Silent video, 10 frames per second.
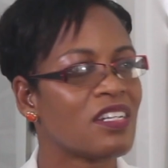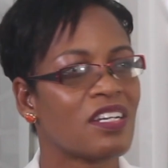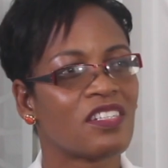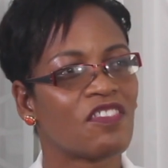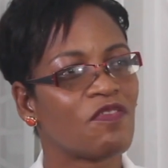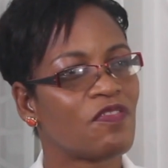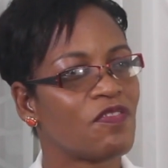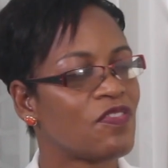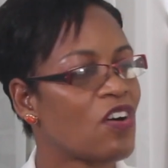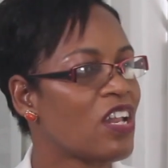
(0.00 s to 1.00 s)
error, there's a
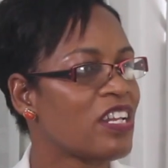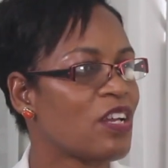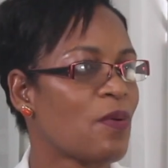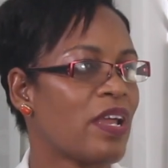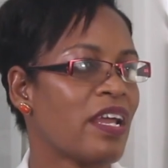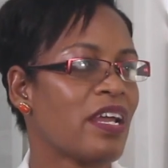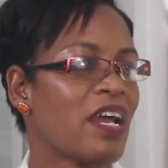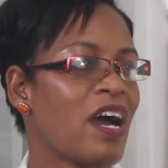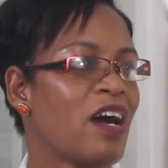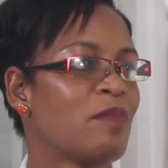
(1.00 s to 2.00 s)
lot of falling
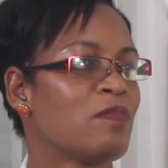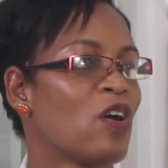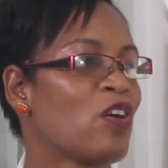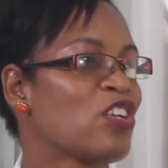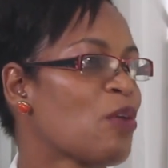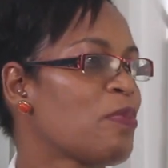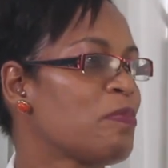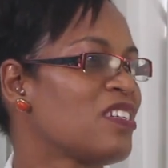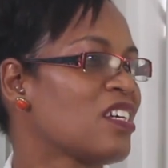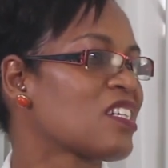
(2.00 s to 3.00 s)
away,
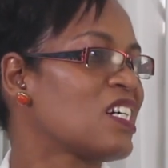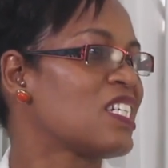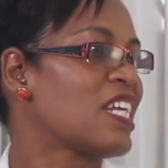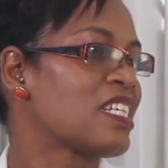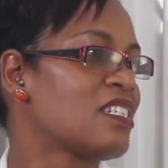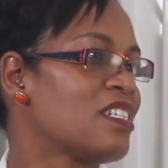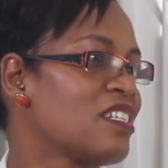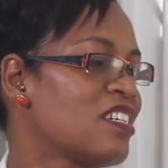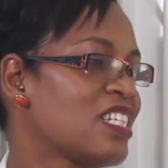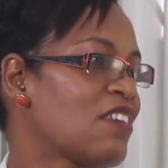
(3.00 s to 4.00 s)
or young people not
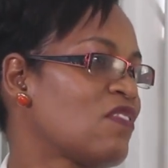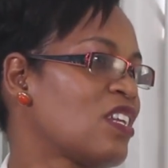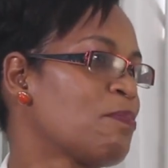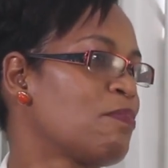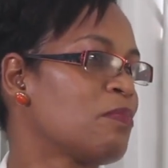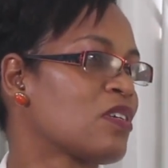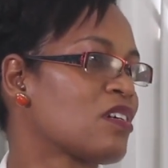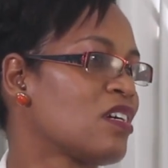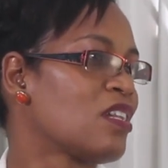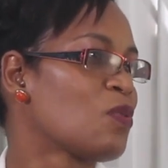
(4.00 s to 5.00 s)
connecting, they're not having a
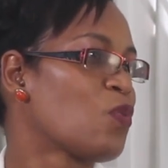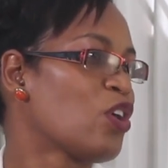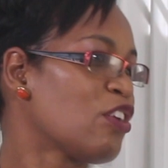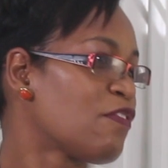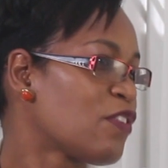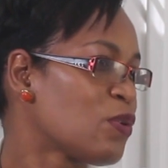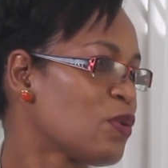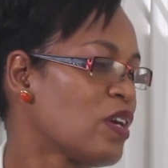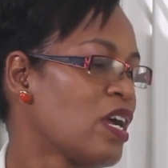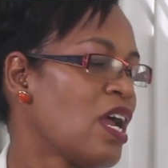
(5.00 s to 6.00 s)
biblical
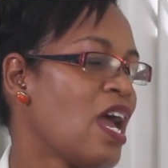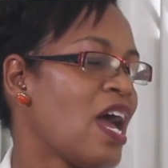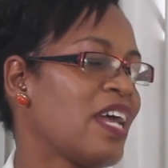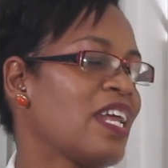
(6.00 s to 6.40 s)
worldview.